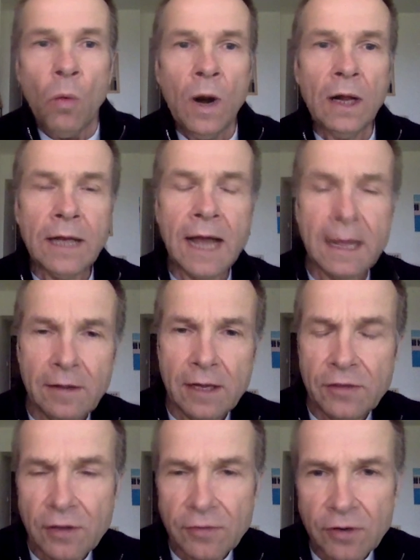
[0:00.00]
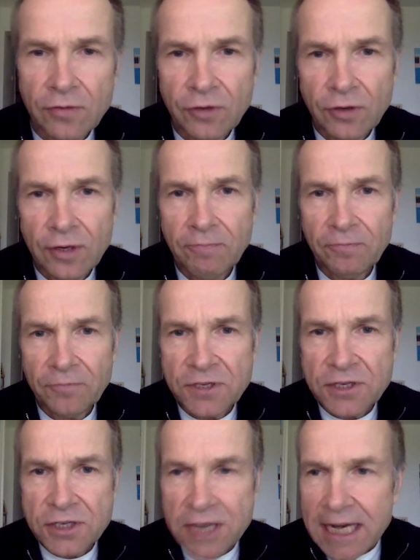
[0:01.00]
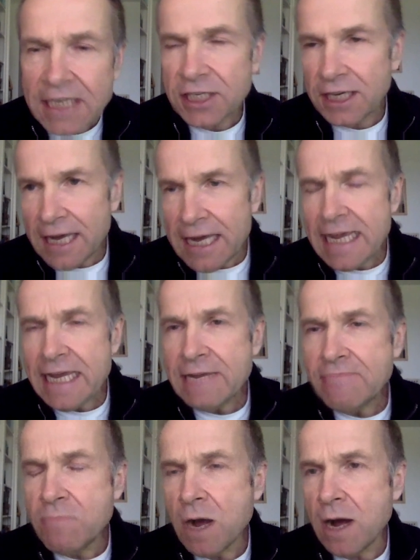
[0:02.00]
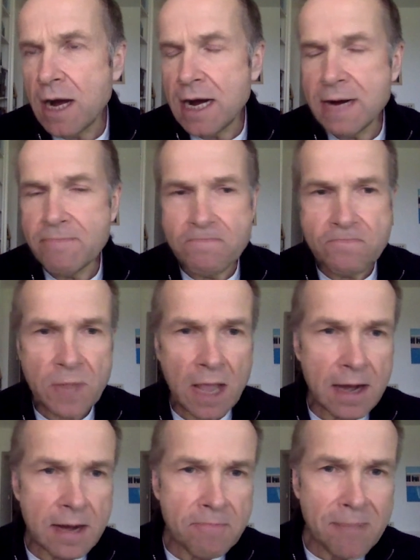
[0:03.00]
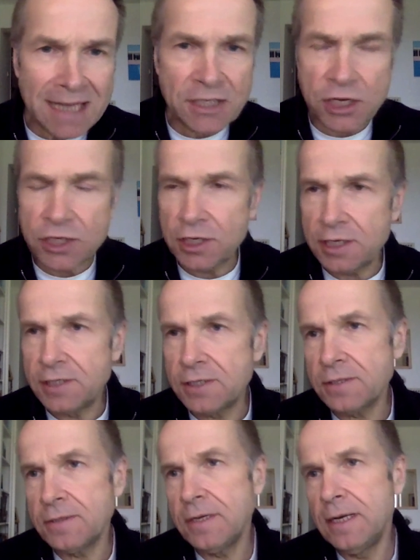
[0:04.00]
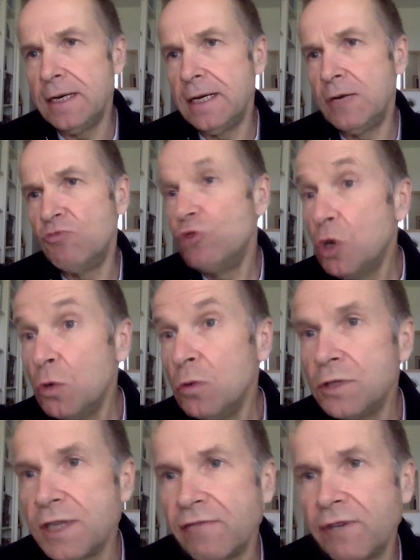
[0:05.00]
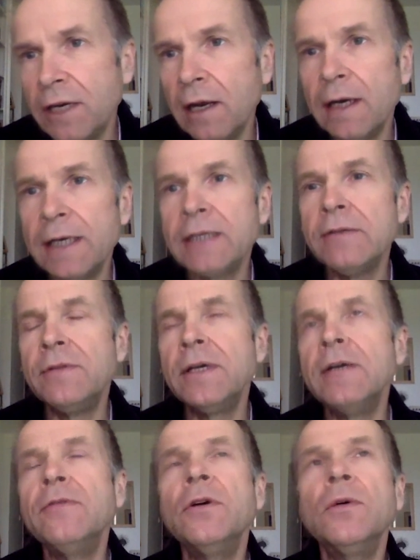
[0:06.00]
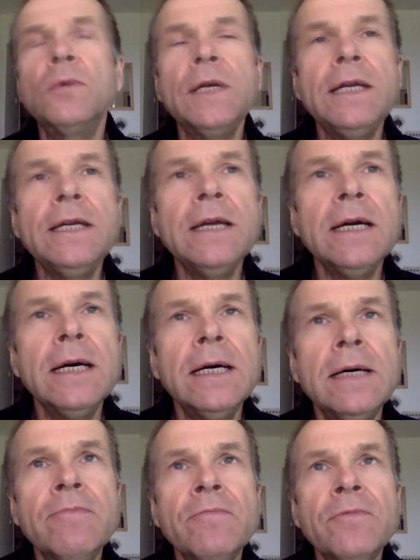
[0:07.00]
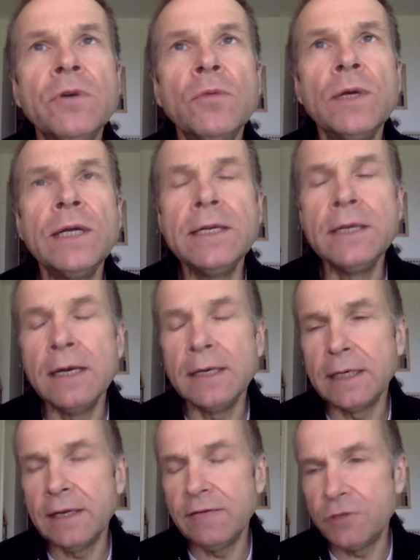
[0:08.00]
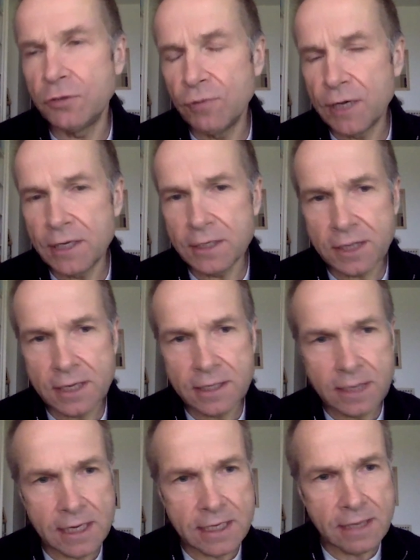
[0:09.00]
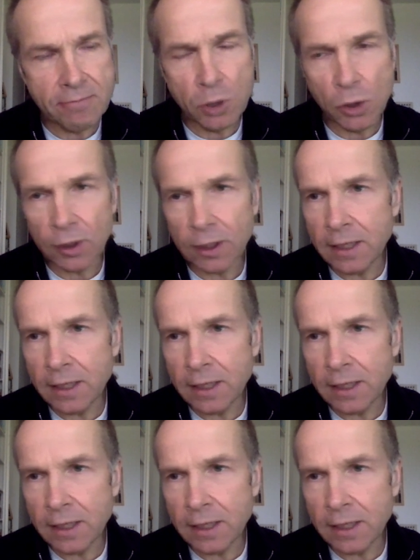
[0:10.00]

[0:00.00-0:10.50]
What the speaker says: Well, there are six key messages, rules, if you like, that we give to readers in the book.